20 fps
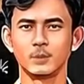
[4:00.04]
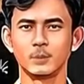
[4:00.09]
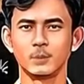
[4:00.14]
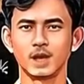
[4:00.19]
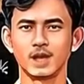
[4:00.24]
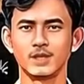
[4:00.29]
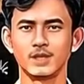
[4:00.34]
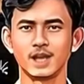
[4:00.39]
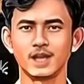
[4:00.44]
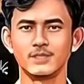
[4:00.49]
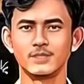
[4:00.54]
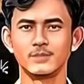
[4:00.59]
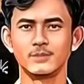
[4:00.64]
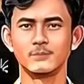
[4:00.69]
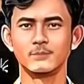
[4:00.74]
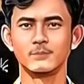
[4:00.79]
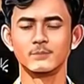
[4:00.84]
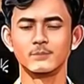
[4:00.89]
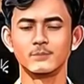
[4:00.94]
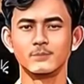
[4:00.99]

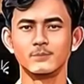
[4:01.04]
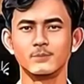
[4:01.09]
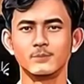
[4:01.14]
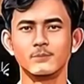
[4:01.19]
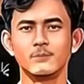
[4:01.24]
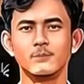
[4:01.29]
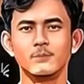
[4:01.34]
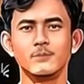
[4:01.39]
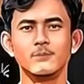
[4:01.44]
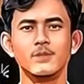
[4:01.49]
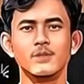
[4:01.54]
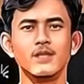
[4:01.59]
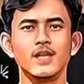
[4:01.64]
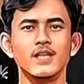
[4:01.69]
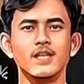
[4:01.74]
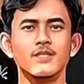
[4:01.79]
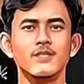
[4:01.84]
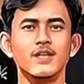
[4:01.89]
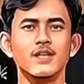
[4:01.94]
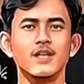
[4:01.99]
objectives,
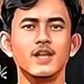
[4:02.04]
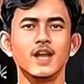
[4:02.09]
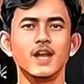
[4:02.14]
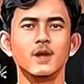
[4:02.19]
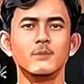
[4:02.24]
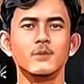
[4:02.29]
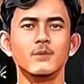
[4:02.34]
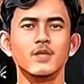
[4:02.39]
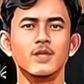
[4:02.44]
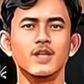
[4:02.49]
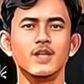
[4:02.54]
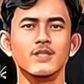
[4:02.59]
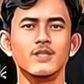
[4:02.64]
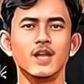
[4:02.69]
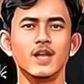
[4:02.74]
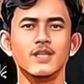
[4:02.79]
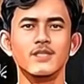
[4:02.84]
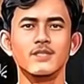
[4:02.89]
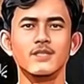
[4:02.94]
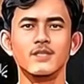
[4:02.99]
RTOs, and
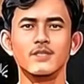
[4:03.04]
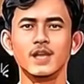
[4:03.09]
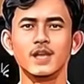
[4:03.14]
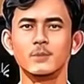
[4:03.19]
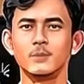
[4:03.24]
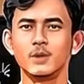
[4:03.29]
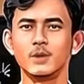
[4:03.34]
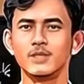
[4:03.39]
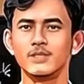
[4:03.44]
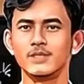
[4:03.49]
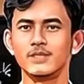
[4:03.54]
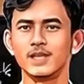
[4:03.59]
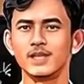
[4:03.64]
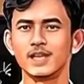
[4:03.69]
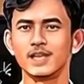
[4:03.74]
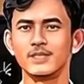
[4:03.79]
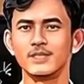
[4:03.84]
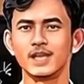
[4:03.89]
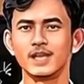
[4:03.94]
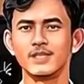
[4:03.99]
recovery point
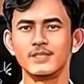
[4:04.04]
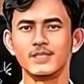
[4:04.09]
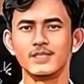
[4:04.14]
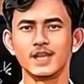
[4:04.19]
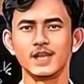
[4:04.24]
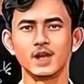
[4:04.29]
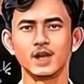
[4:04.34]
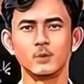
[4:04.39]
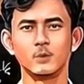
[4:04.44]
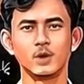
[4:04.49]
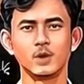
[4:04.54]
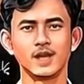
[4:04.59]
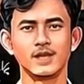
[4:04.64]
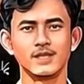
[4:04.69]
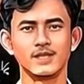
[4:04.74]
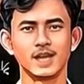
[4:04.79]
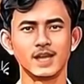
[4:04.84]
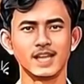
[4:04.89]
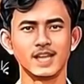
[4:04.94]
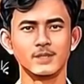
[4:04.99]
objectives,
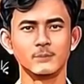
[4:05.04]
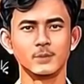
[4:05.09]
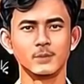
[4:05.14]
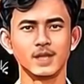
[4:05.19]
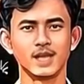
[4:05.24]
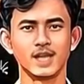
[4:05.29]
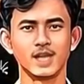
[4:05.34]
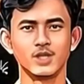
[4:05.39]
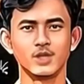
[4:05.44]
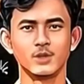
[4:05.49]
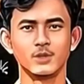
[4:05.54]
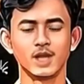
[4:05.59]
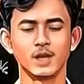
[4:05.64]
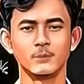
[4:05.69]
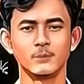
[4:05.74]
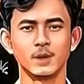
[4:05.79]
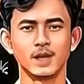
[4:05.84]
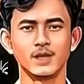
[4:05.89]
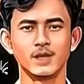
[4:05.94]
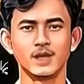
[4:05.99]
RPOs, are
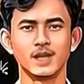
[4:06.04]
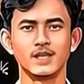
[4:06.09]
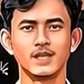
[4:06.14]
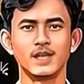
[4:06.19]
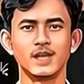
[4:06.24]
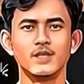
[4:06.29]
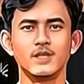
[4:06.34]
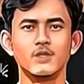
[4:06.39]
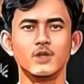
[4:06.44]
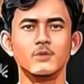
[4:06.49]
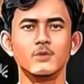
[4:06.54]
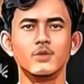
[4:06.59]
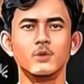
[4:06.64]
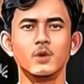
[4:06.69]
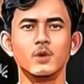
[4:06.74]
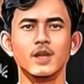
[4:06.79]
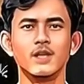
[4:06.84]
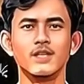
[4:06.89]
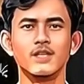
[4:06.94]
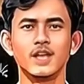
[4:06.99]
realistic and achievable.
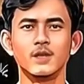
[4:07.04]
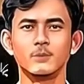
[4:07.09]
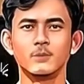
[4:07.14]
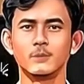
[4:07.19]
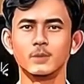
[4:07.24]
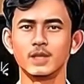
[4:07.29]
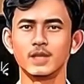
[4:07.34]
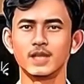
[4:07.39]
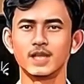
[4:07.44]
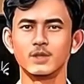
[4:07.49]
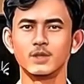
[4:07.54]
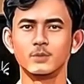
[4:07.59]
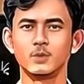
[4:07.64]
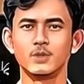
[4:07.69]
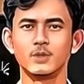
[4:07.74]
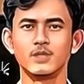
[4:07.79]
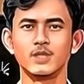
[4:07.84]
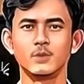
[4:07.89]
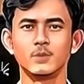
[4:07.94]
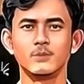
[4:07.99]

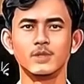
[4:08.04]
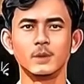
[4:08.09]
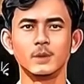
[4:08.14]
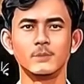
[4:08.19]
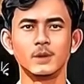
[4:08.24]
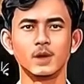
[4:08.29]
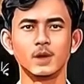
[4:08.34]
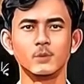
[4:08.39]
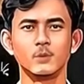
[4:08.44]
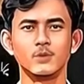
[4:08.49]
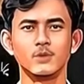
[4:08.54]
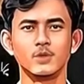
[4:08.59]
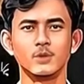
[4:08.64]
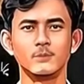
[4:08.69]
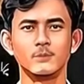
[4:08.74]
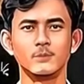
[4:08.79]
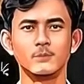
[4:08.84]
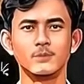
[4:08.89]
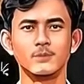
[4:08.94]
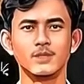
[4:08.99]
5.
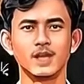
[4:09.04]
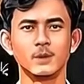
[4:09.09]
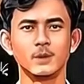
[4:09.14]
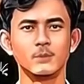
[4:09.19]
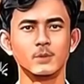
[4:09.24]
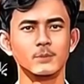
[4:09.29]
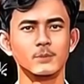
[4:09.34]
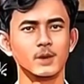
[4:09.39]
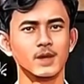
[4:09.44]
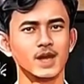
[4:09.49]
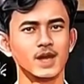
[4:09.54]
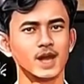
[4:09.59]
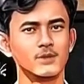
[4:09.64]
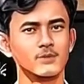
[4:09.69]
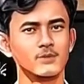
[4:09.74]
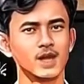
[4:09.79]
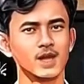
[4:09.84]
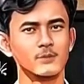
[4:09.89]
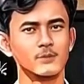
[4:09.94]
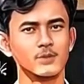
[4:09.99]

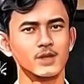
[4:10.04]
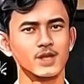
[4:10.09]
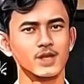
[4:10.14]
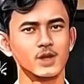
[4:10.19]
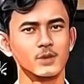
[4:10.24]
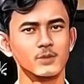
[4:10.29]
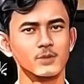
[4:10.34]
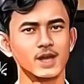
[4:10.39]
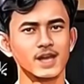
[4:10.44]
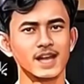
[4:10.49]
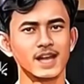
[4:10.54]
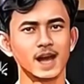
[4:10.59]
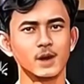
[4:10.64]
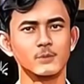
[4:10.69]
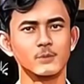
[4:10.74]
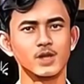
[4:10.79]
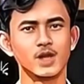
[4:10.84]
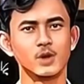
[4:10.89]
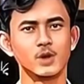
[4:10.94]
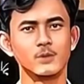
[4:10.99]
Compliance checks,
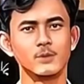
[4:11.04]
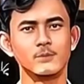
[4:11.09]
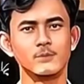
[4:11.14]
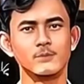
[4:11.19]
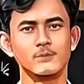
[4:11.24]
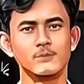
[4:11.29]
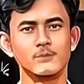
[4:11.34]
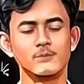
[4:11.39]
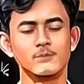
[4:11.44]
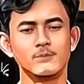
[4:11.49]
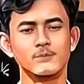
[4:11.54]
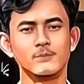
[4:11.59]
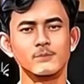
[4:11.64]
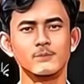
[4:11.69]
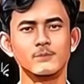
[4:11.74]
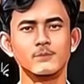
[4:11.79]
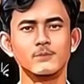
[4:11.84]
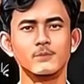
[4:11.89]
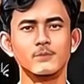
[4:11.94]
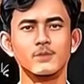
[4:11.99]
verify compliance
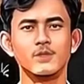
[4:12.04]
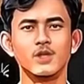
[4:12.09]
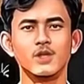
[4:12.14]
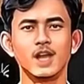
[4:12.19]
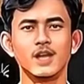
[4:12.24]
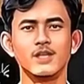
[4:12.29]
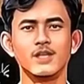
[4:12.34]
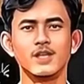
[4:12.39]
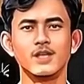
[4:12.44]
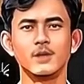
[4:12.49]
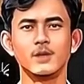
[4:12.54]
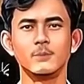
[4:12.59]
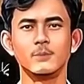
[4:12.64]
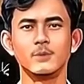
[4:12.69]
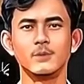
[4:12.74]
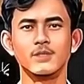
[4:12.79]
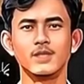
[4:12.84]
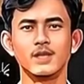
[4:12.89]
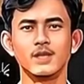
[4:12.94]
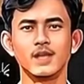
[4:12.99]
with industry
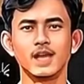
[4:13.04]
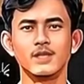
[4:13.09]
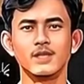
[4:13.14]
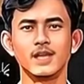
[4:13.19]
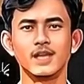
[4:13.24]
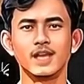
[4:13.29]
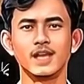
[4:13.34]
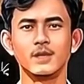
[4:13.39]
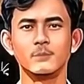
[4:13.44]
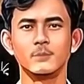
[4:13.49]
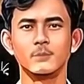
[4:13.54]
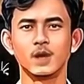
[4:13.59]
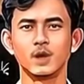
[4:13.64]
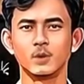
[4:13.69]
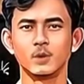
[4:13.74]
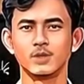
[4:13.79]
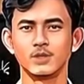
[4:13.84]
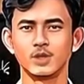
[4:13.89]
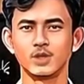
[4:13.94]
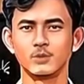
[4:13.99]
standards and relevant
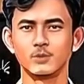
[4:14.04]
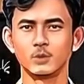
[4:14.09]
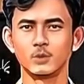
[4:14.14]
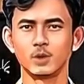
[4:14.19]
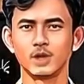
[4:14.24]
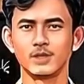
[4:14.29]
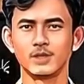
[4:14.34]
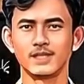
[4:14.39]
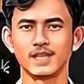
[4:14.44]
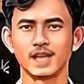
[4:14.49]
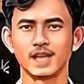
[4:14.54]
regulations.